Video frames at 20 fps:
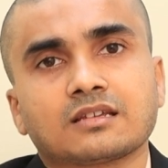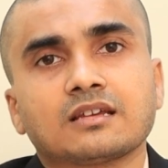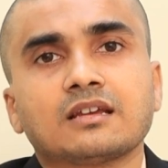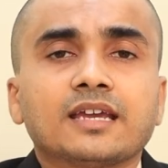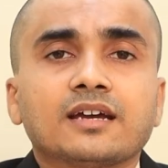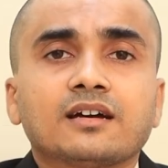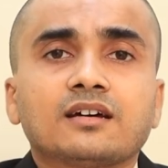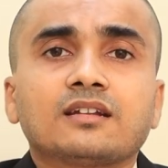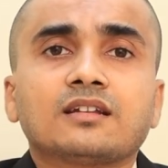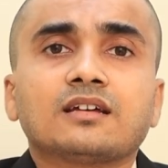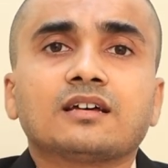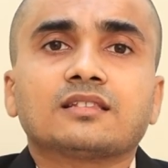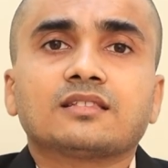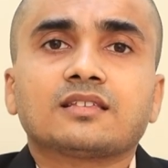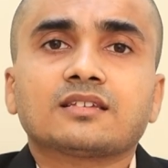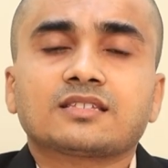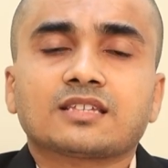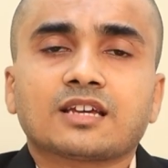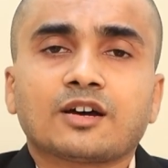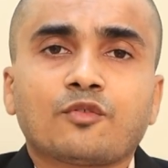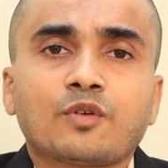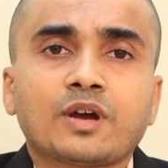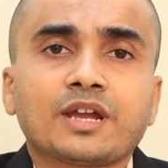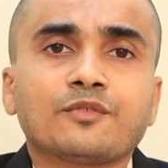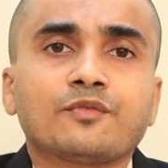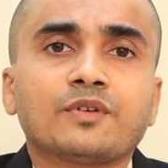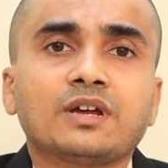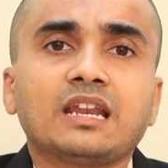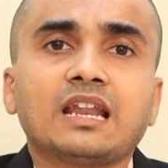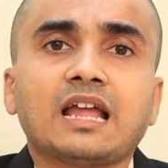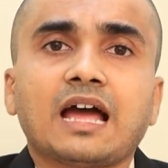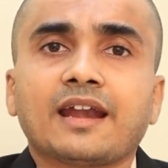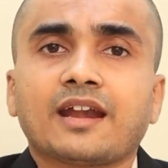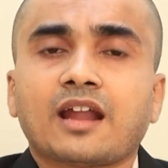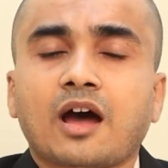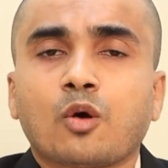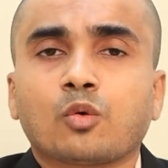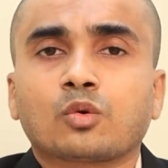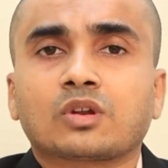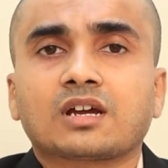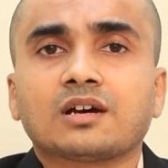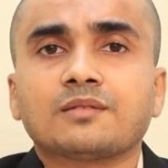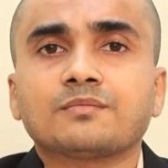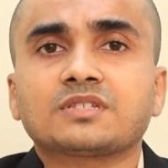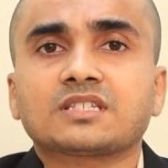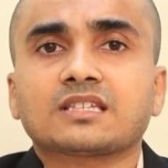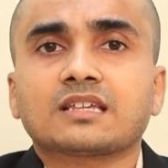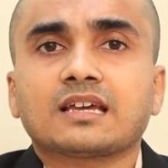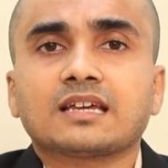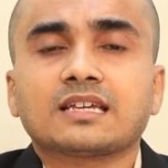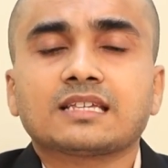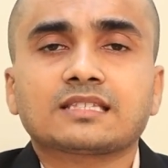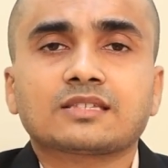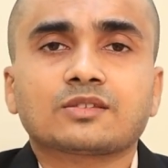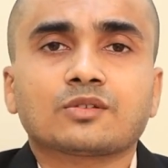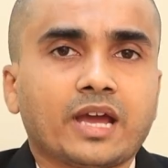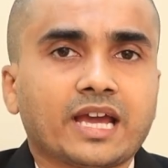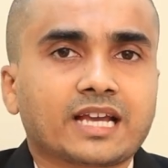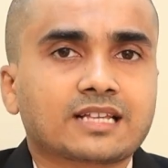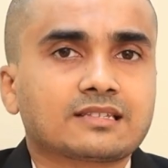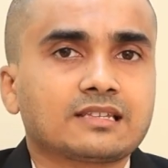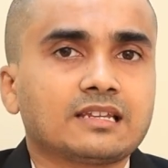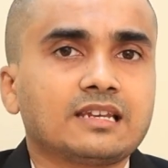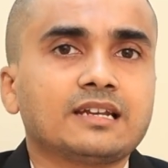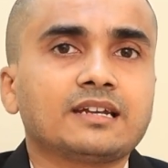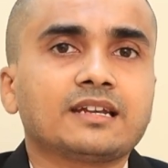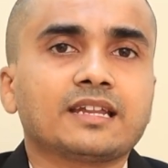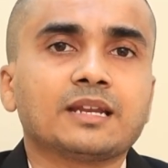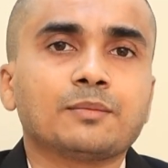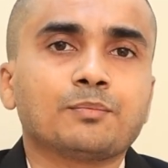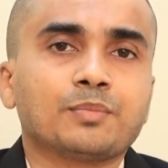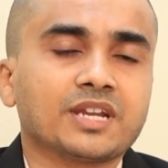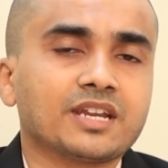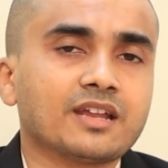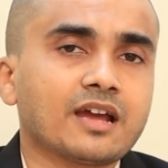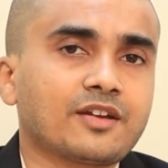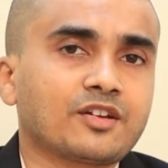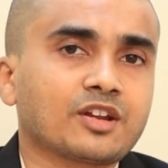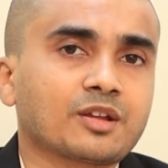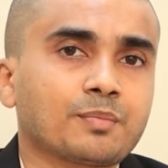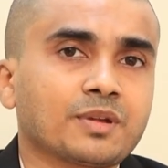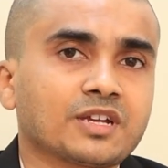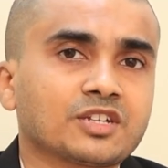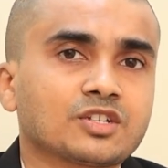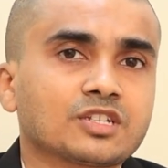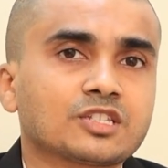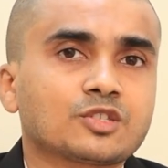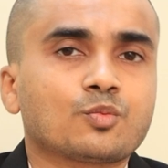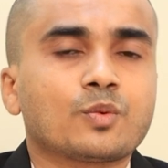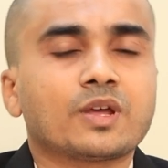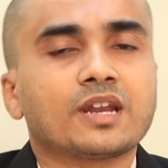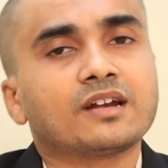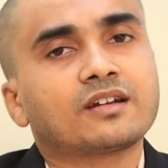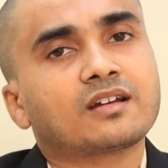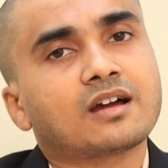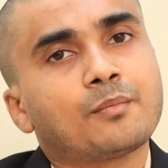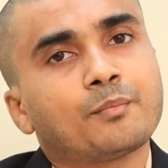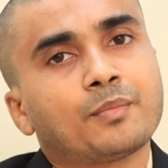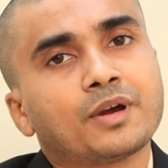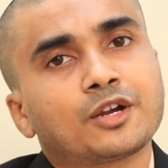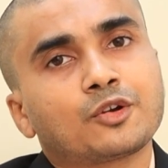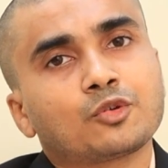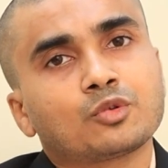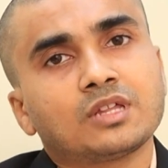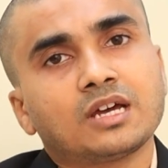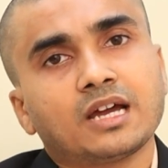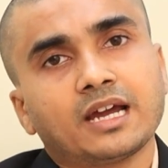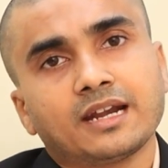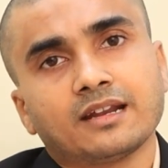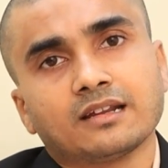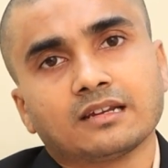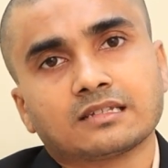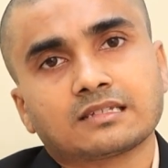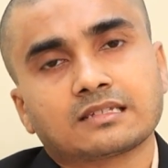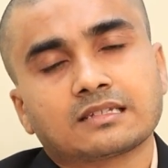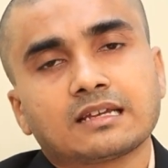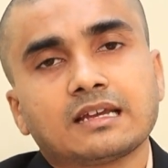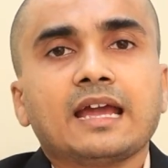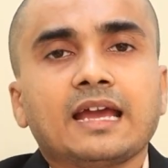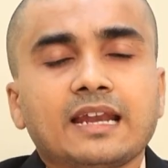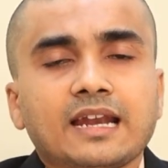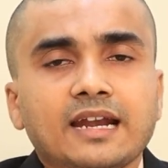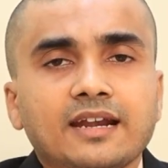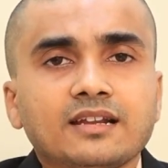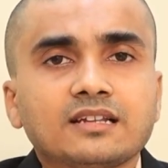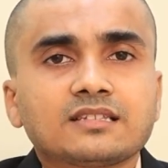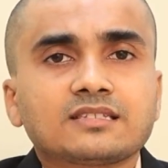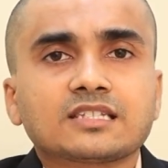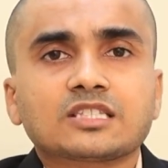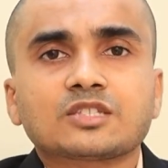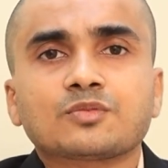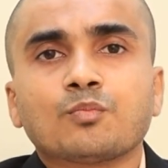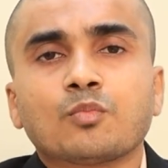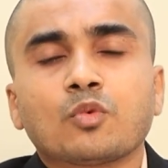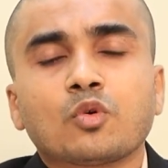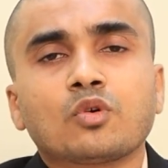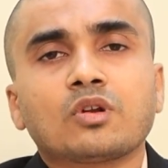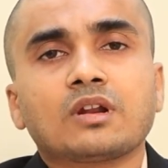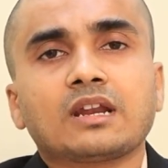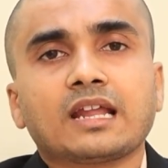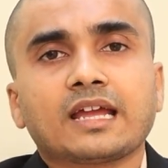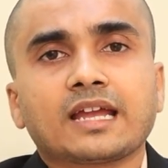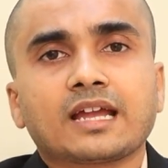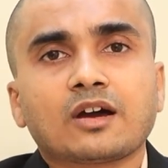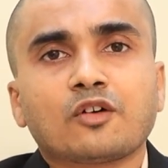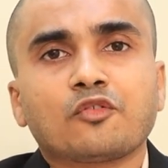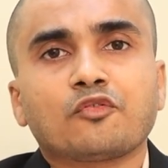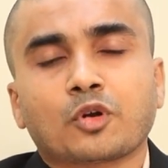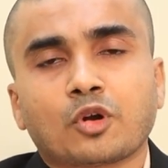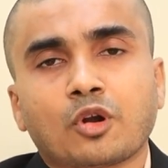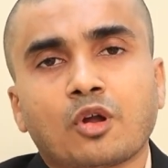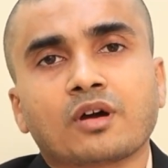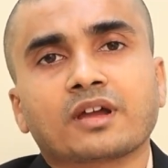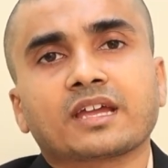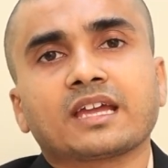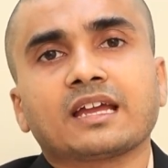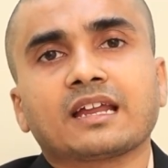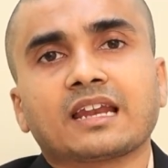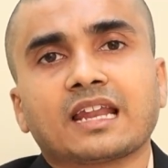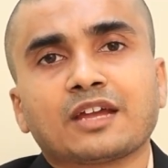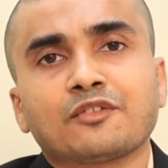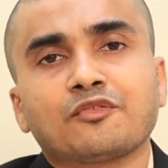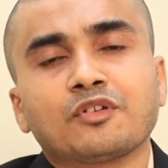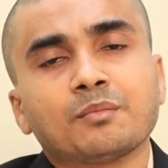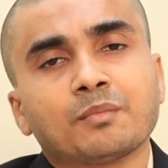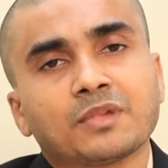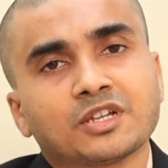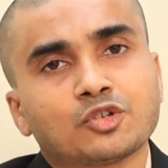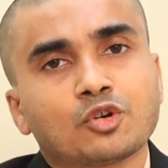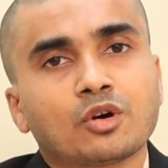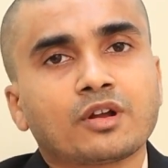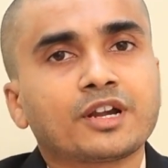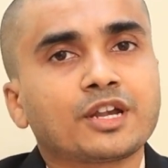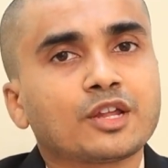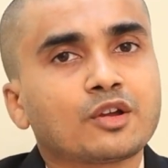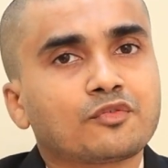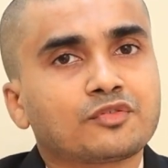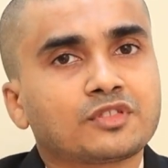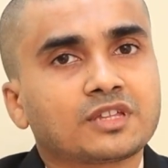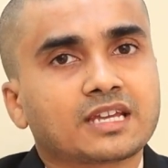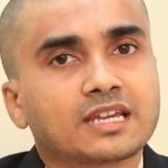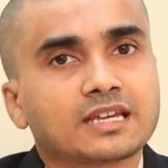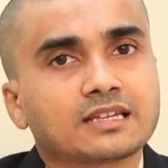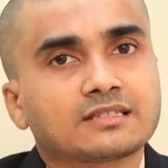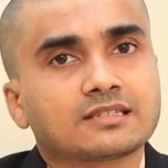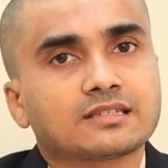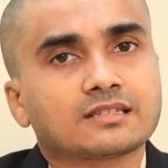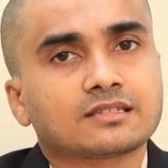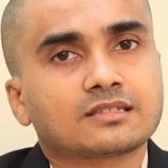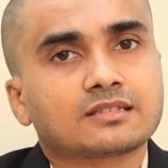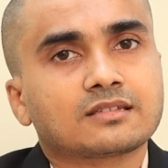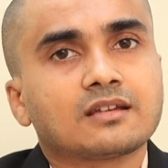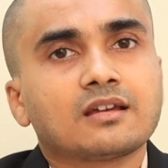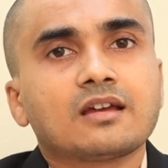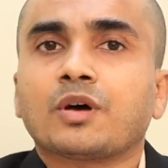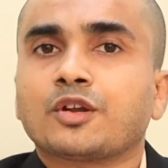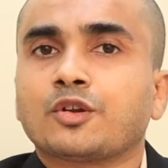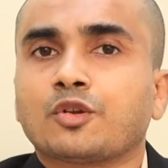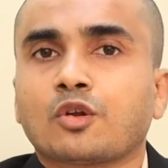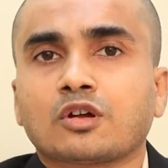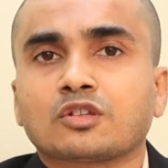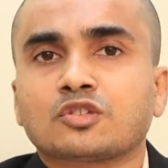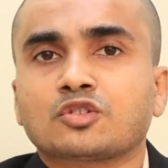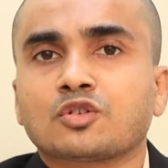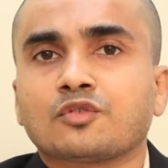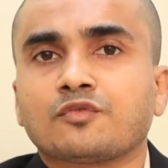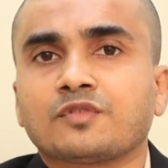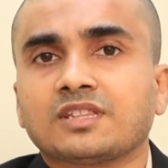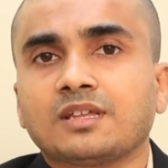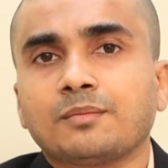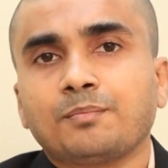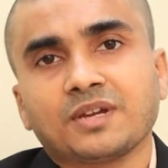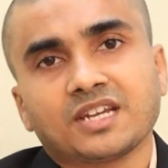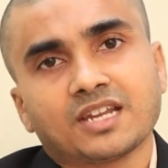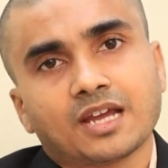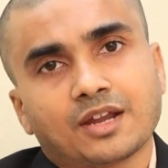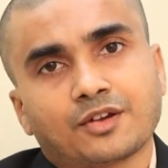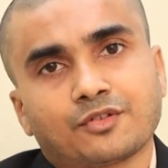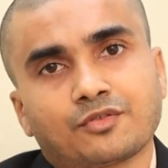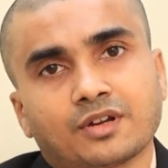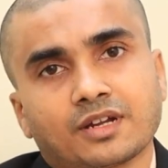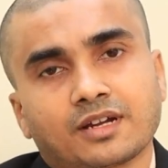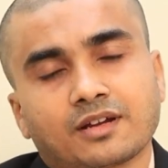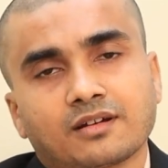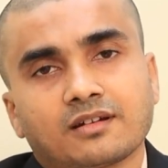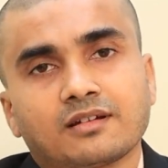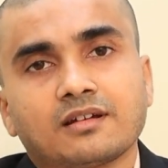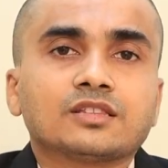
Here, the survival and outcomes is excellent in pediatric patients when it compared to the adults. In adults, it's more like a prolonging life in majority of the cases, but not so with the pediatric.